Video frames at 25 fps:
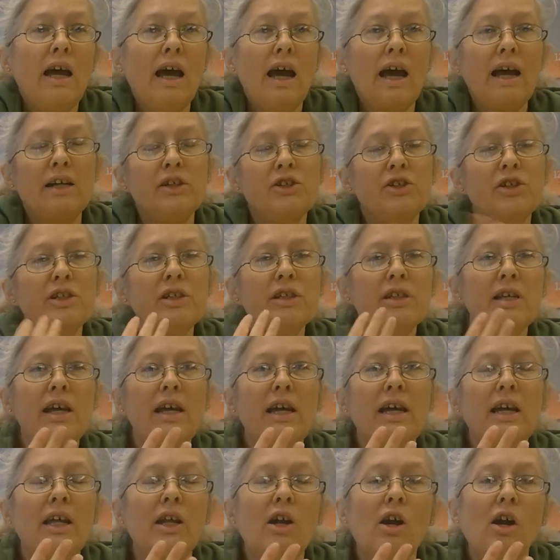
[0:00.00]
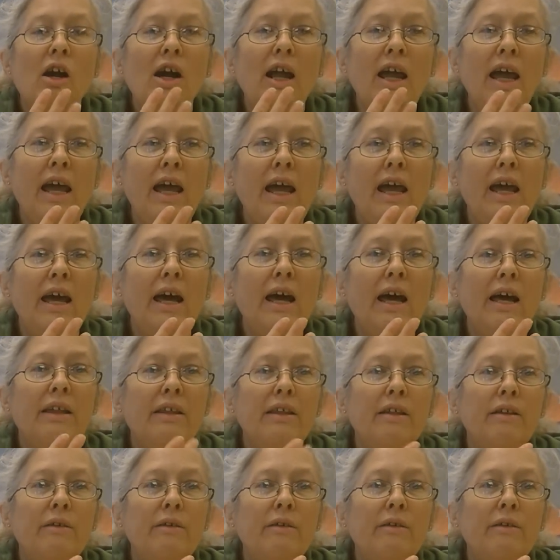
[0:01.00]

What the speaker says: And just like in our hand,